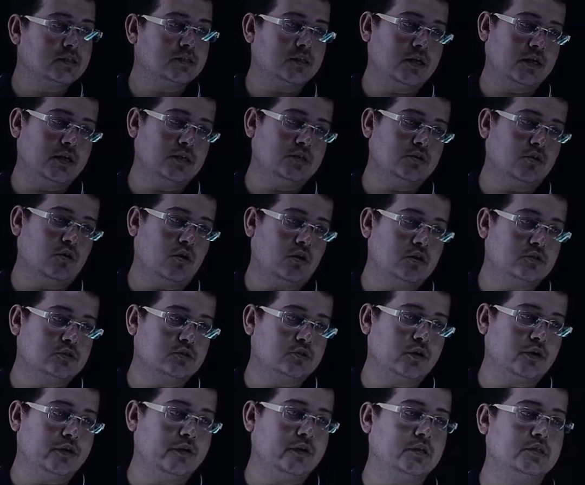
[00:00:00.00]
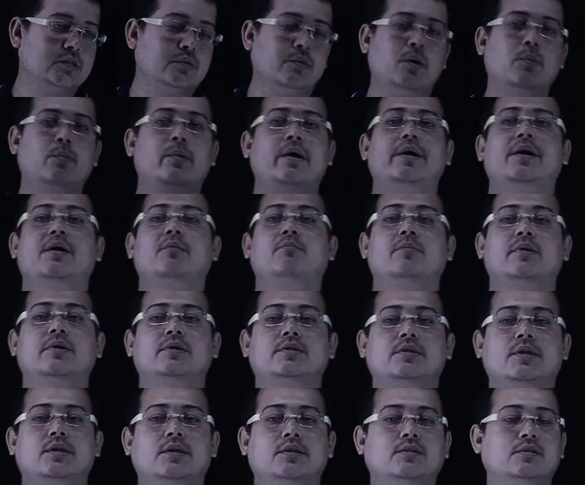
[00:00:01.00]
is also divisible by number
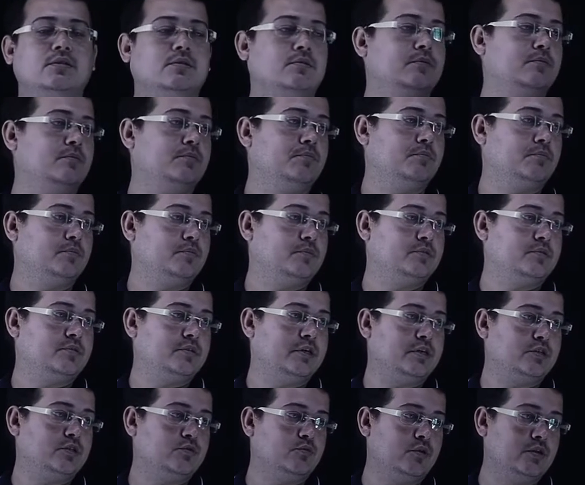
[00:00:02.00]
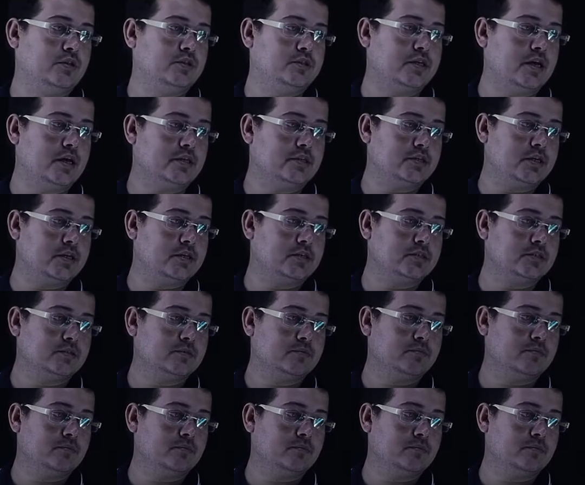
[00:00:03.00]
6. 6 1s are 6.